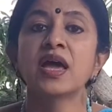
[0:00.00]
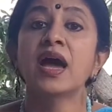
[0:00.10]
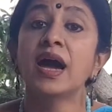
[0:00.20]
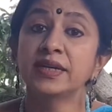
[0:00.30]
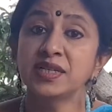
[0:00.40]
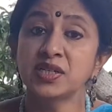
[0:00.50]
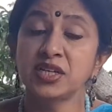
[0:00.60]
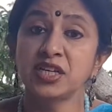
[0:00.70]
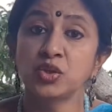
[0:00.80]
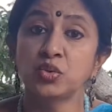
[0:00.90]

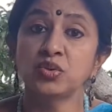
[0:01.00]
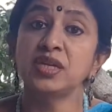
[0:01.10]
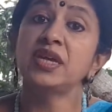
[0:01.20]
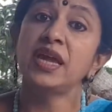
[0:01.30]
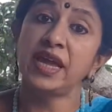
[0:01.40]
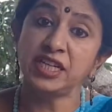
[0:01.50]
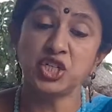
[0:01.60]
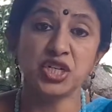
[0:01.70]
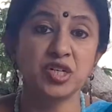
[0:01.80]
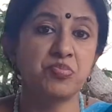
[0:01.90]
attesting to the
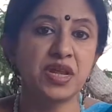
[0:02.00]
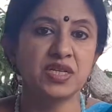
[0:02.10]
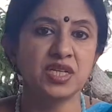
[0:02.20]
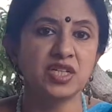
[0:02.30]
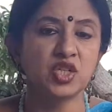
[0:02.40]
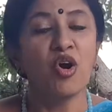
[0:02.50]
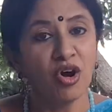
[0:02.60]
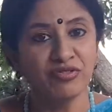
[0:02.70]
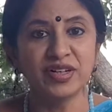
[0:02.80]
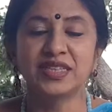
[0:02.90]
ancient presence
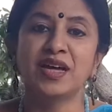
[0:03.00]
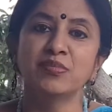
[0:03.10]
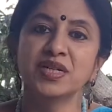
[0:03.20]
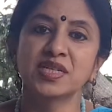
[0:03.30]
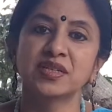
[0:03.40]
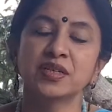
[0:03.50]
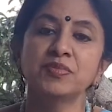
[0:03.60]
of a Tamil script,